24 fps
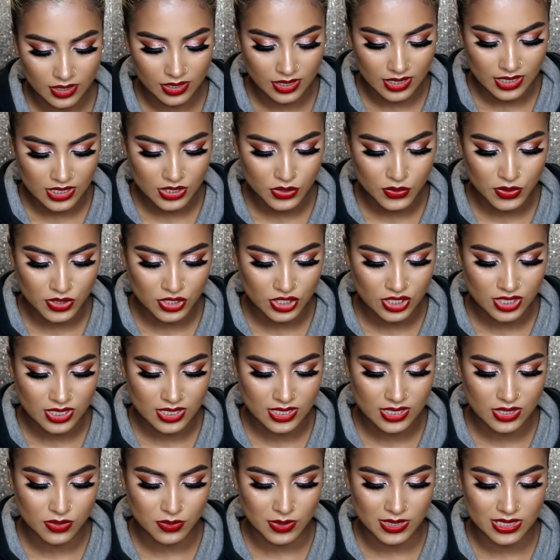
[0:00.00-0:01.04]
The next question
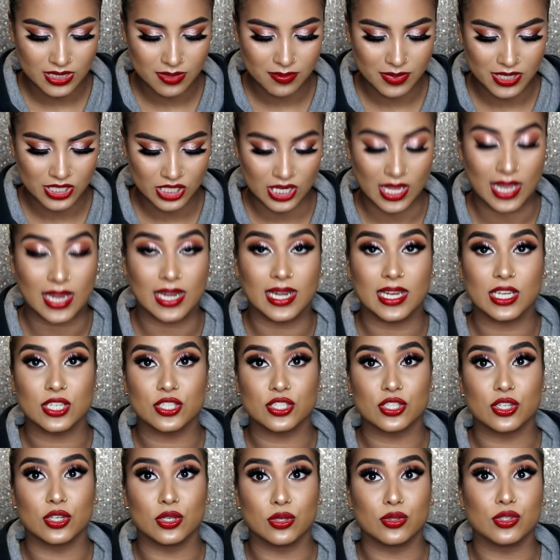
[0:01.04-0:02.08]
is, what's the best
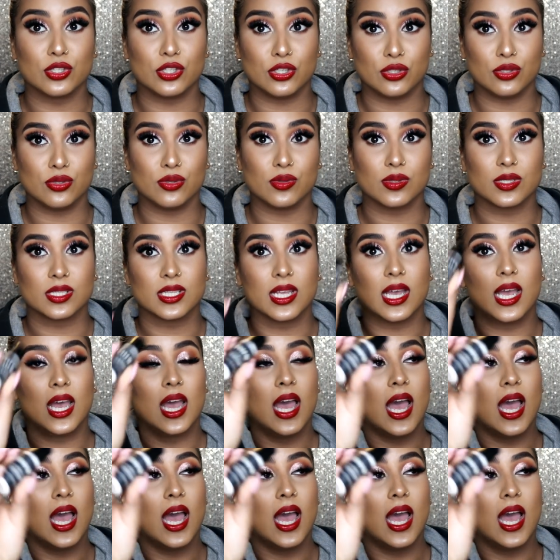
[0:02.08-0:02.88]
eyelash glue to use?